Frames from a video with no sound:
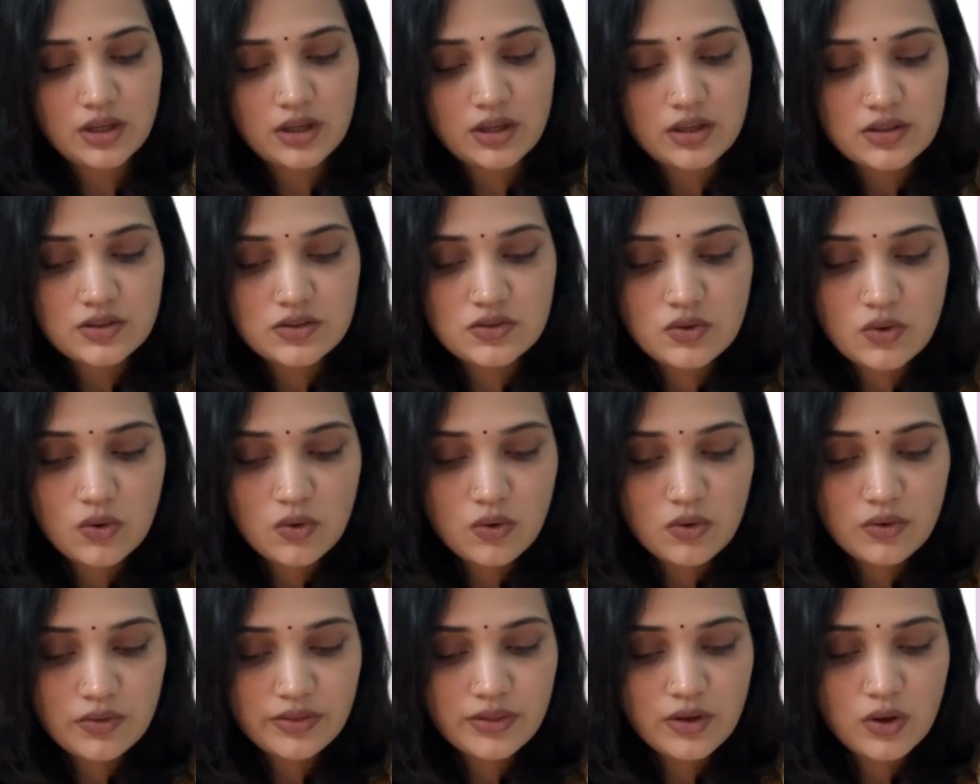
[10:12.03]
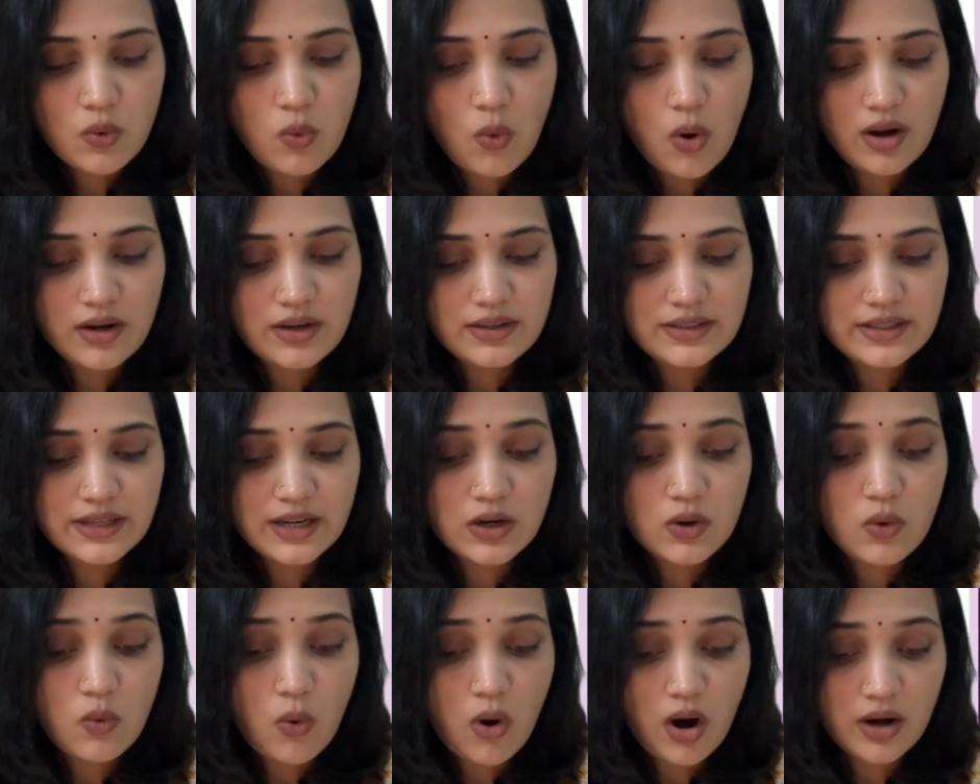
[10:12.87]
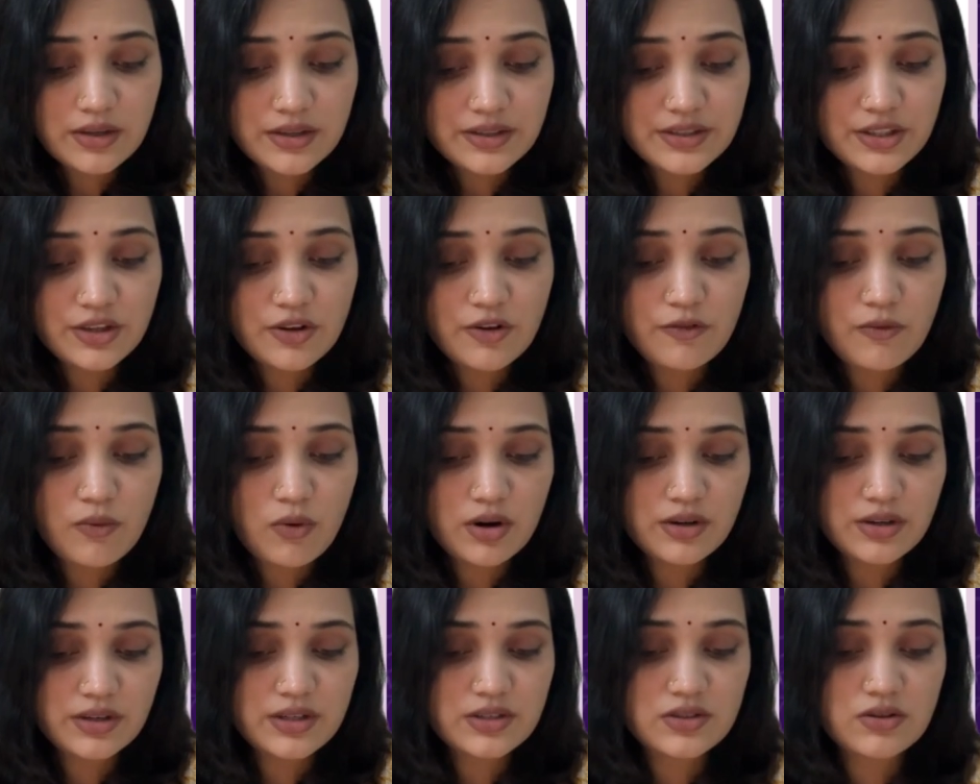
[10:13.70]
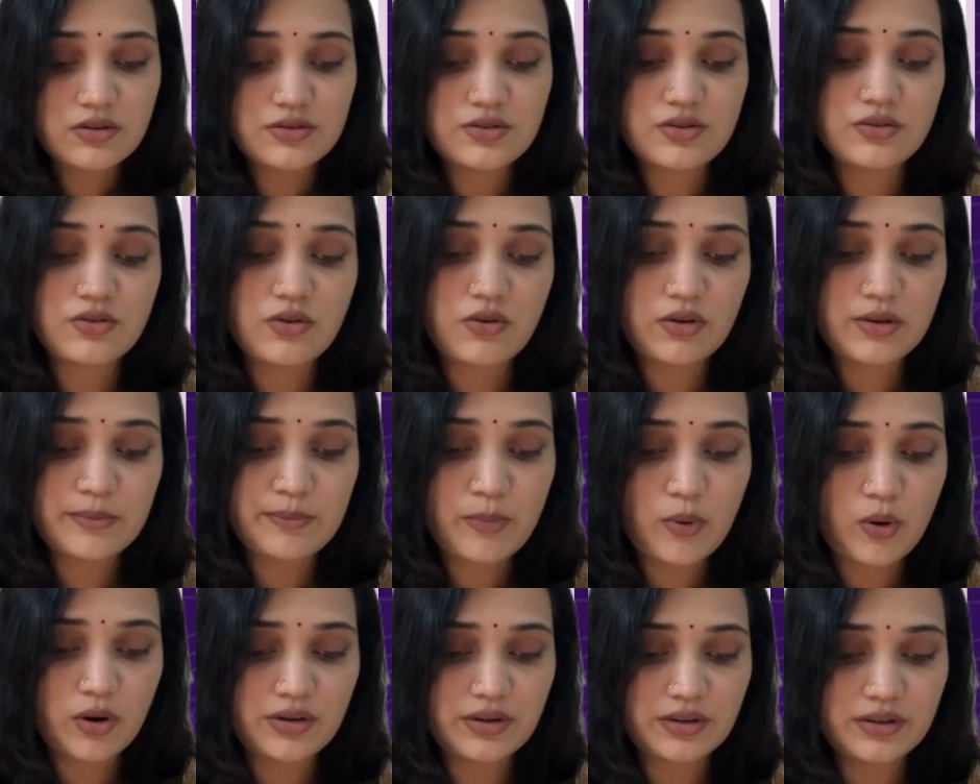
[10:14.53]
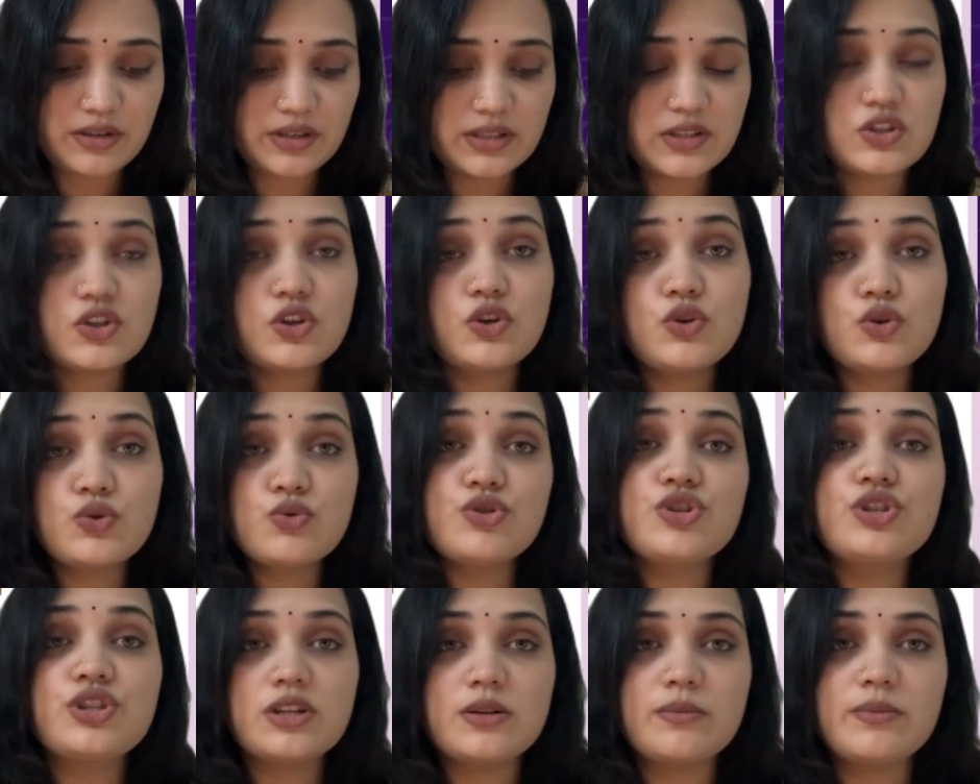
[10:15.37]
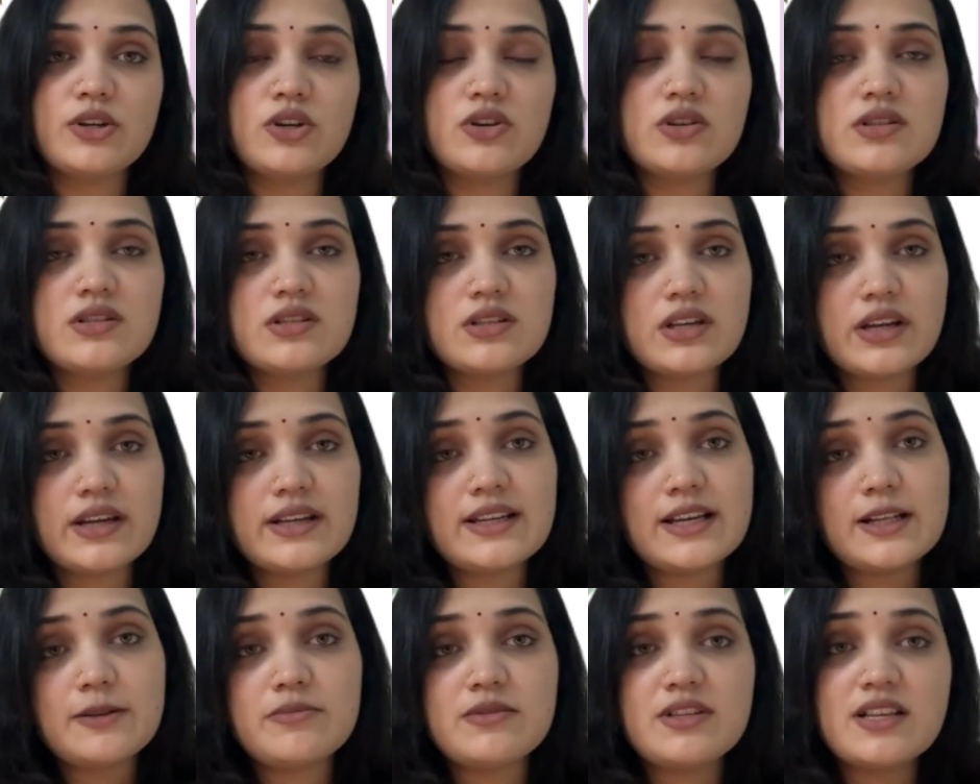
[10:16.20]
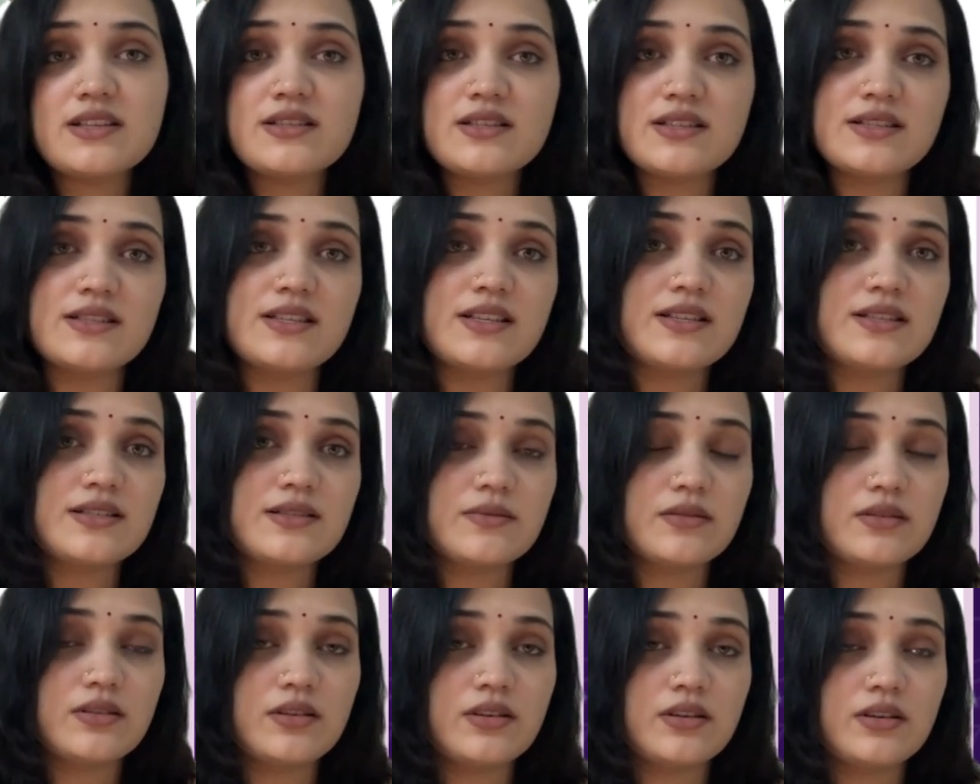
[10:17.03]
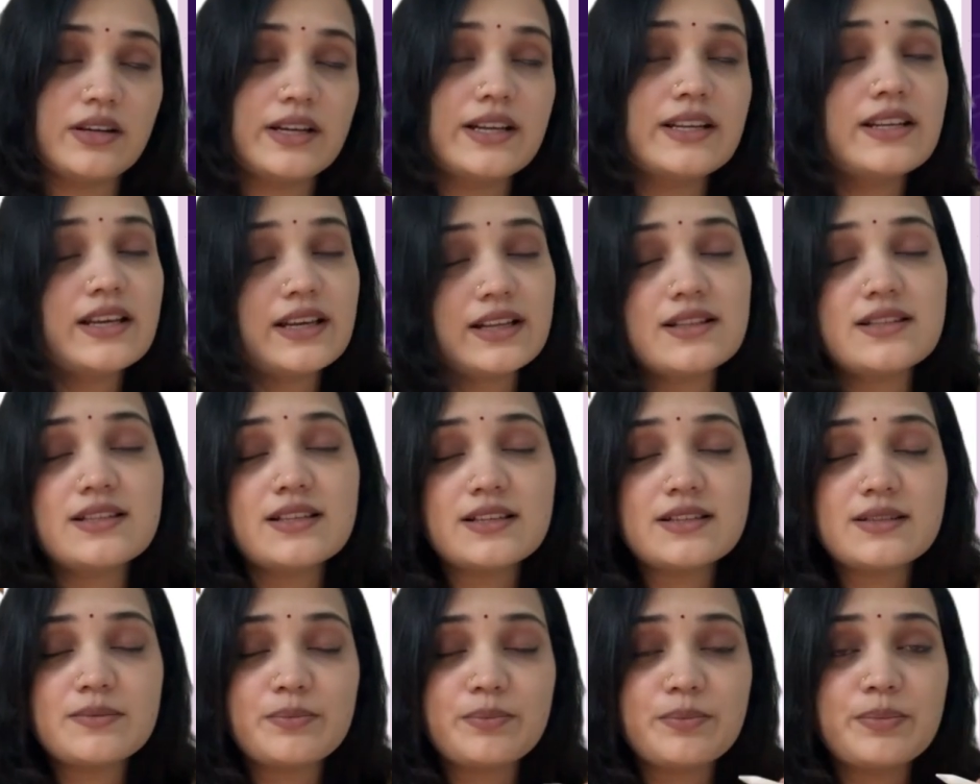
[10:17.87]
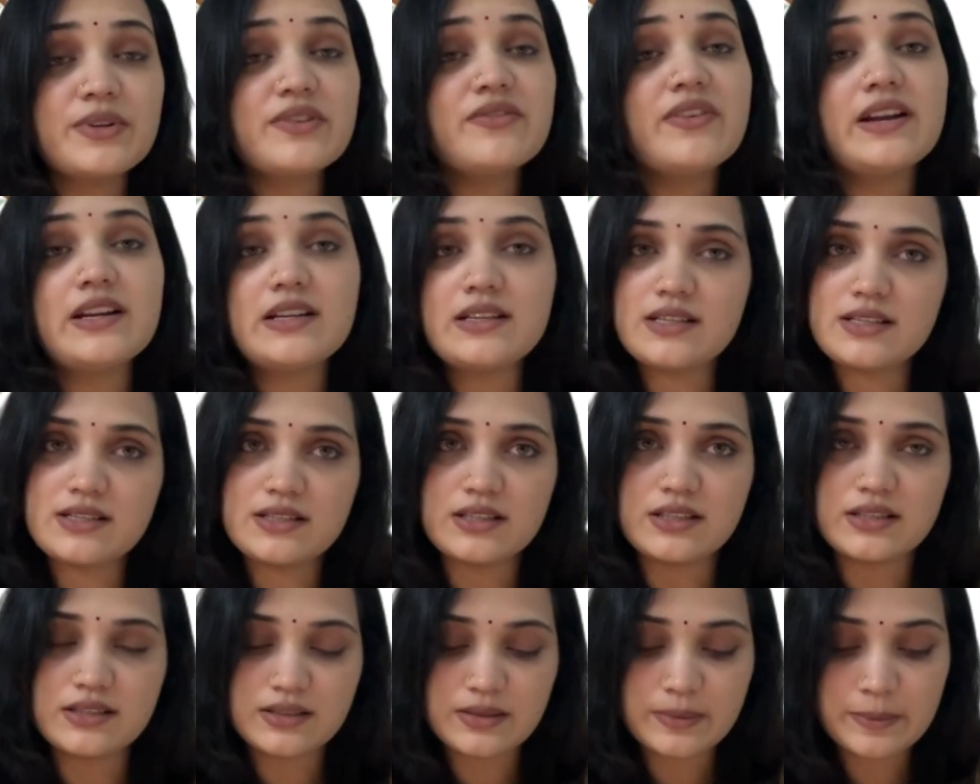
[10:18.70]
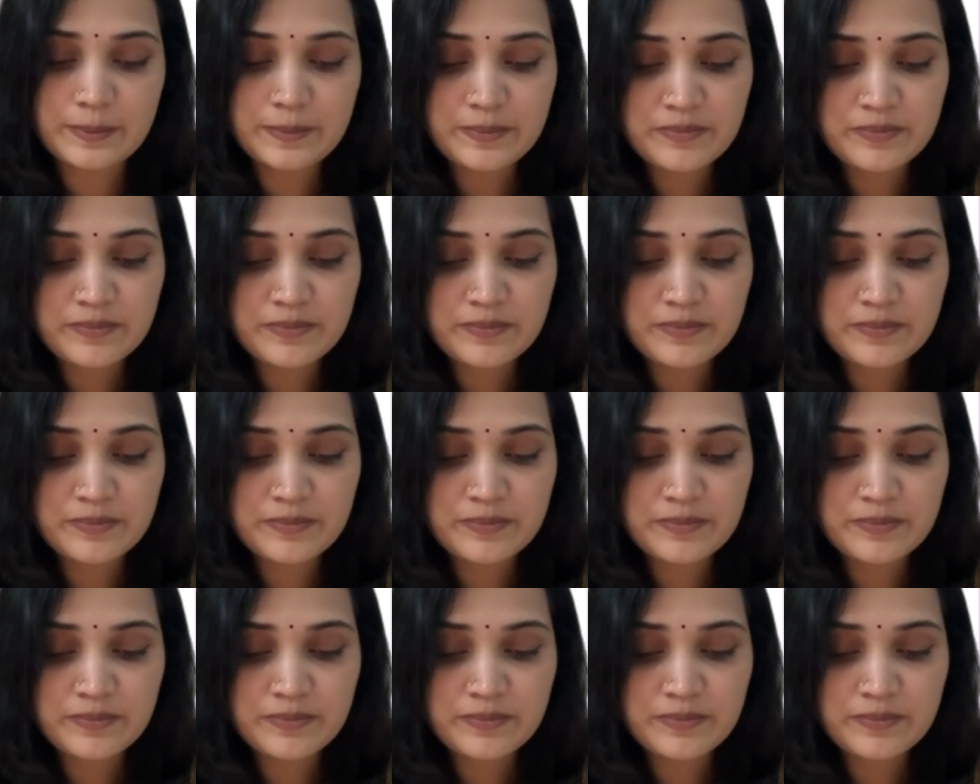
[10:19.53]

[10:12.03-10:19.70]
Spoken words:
So the quality and quantity of water is also important. It's crucial because it helps us it helps us prevent disease.